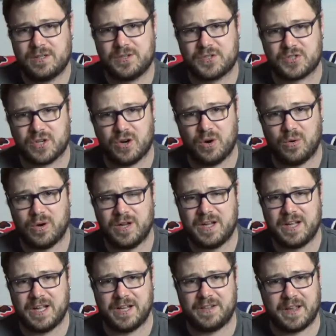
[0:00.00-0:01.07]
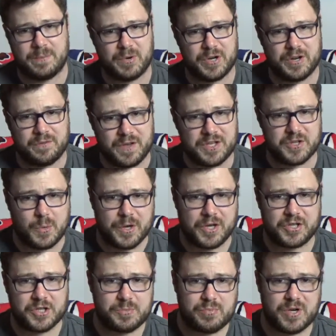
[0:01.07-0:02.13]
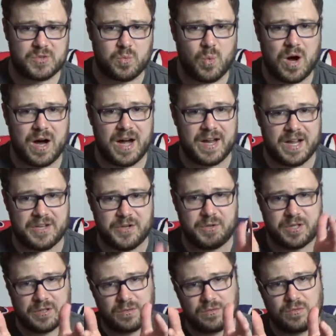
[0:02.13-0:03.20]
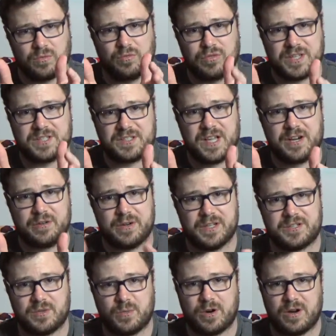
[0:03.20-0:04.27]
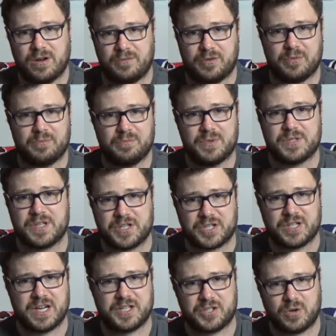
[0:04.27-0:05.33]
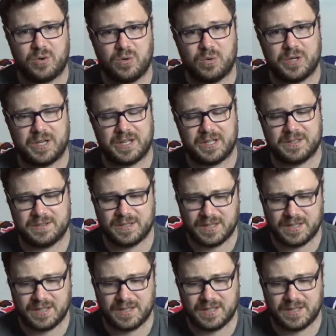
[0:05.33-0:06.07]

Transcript: So they put in a feature where you can just press Y and you can recenter it to wherever position that you're holding it.